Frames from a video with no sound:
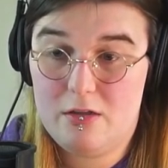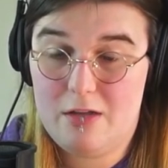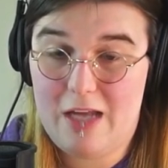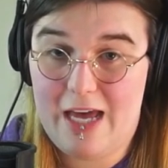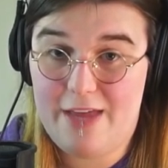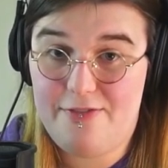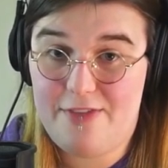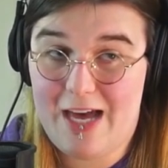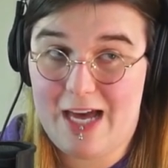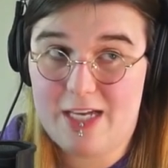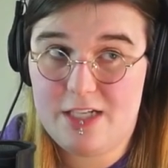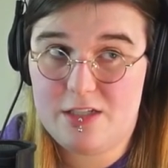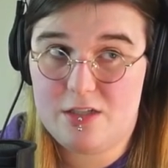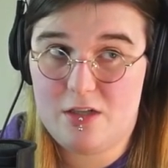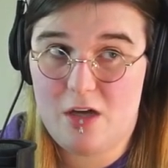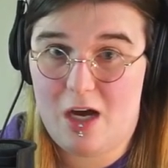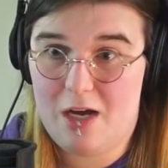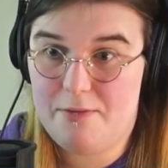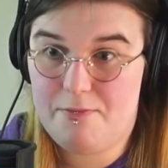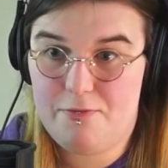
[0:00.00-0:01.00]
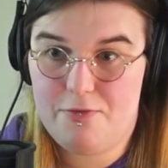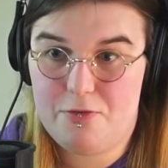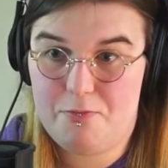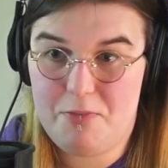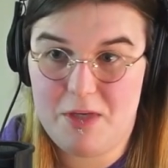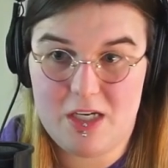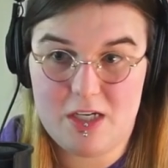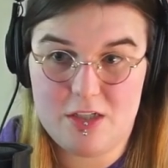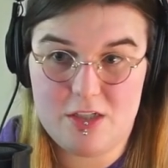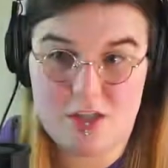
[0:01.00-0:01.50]
And that is not
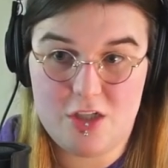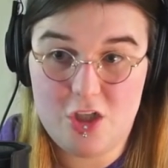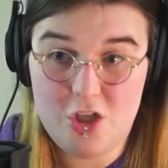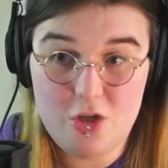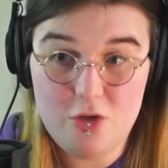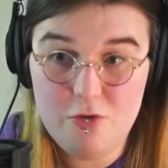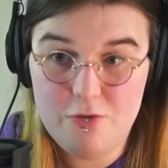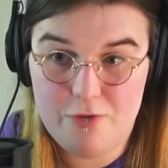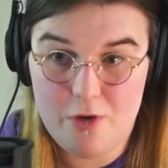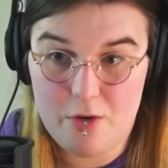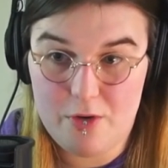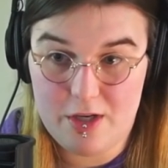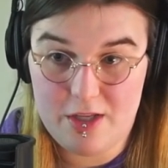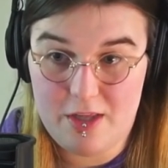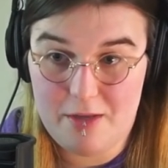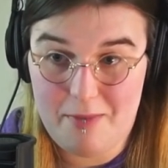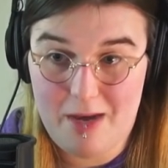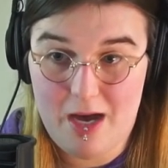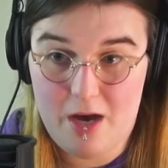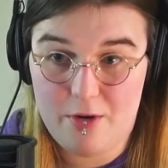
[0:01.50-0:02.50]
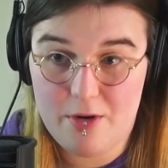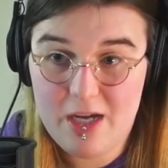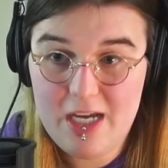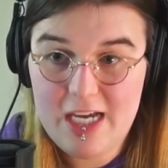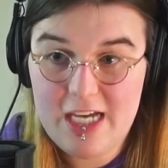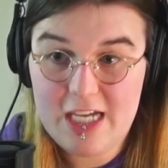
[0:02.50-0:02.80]
because you voted them out.